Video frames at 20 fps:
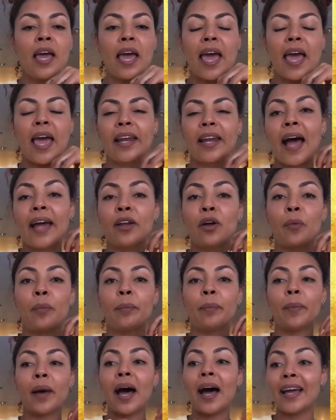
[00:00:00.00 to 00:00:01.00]
and I
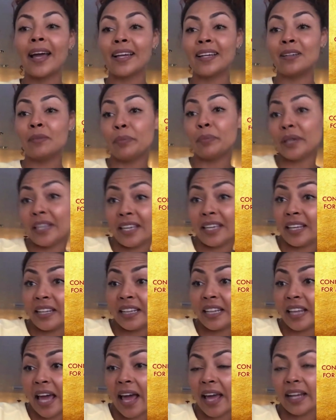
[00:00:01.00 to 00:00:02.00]
don't mind being
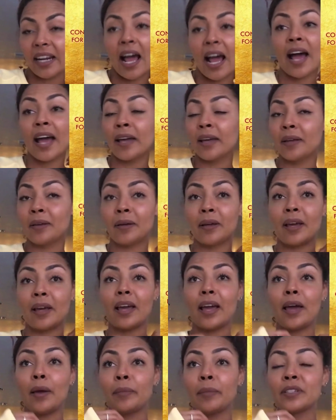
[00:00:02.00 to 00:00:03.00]
that. I
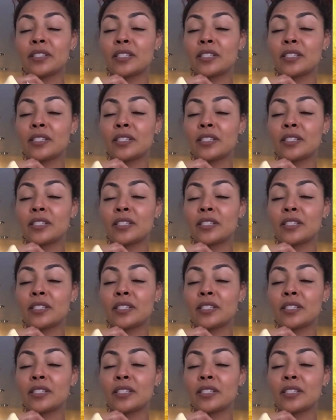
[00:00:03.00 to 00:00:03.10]
am a